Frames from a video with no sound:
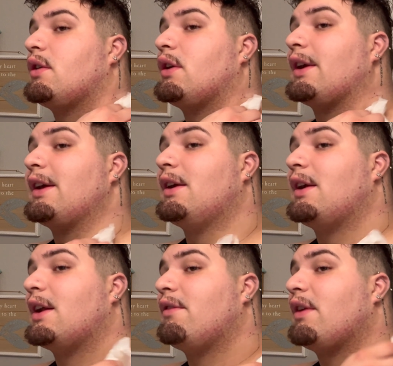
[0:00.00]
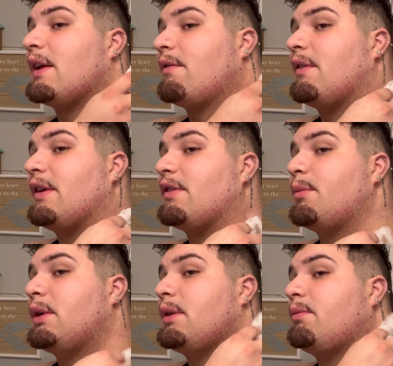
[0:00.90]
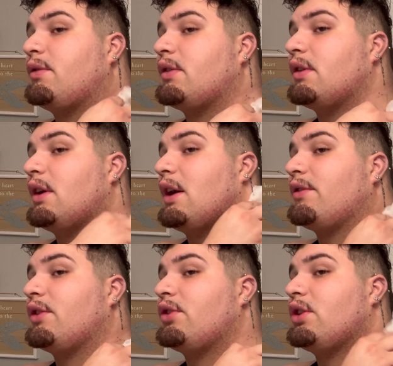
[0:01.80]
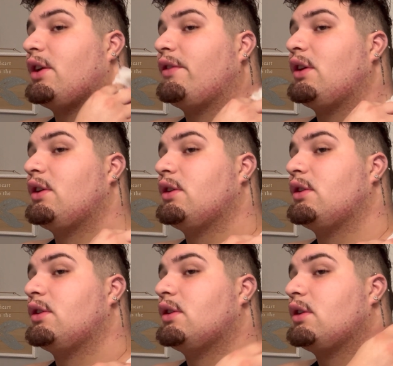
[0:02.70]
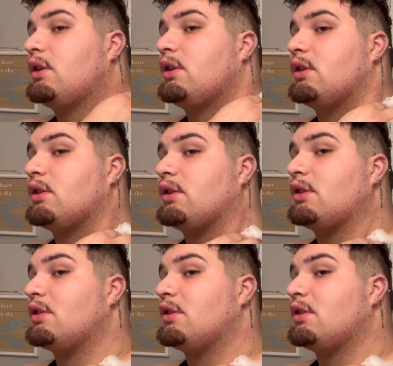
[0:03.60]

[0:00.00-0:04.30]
get a lot of like razor bumps after shaving. This